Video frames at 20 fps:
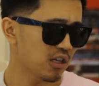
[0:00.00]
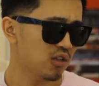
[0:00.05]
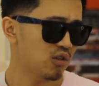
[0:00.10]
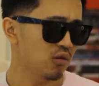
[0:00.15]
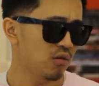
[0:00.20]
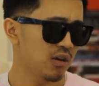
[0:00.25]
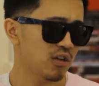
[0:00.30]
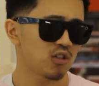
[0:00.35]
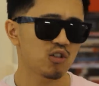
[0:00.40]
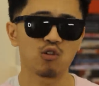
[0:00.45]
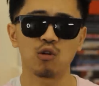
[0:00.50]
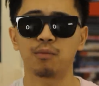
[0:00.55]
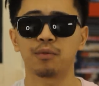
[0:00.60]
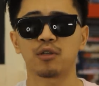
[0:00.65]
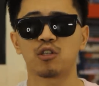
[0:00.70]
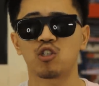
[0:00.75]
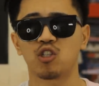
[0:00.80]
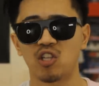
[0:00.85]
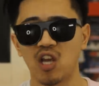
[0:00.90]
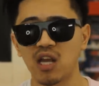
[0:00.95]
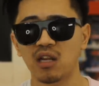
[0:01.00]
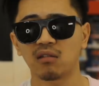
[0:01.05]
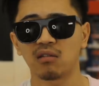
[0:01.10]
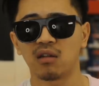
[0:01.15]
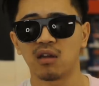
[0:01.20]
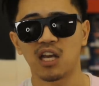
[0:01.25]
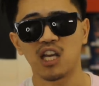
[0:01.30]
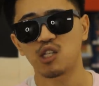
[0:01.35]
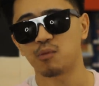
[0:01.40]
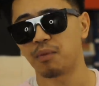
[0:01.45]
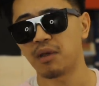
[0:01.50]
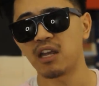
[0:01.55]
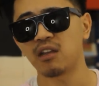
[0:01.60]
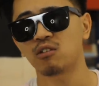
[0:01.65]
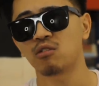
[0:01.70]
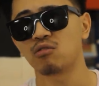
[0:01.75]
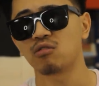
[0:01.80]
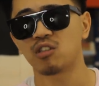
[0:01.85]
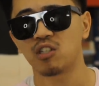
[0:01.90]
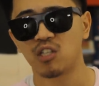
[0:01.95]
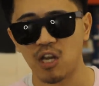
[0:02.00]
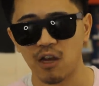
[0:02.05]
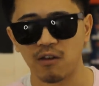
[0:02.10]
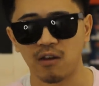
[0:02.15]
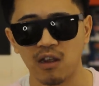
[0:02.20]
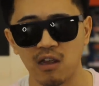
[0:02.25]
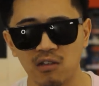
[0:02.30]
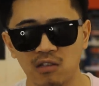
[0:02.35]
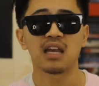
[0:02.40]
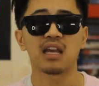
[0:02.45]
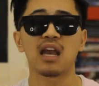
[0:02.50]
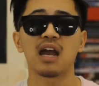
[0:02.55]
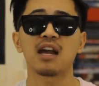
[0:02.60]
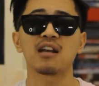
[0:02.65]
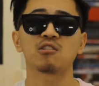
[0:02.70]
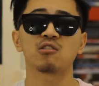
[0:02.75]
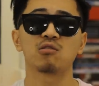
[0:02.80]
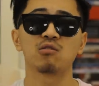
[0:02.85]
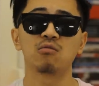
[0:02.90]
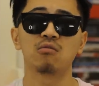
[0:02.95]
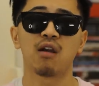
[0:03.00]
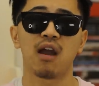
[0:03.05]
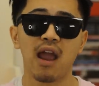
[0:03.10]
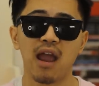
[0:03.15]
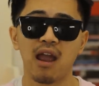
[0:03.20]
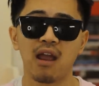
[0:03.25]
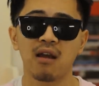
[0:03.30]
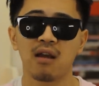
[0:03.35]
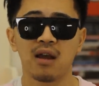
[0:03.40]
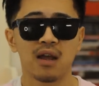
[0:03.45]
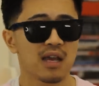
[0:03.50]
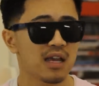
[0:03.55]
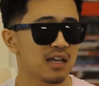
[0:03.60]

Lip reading: He's not doing stupid He's being too serious. He has new hair.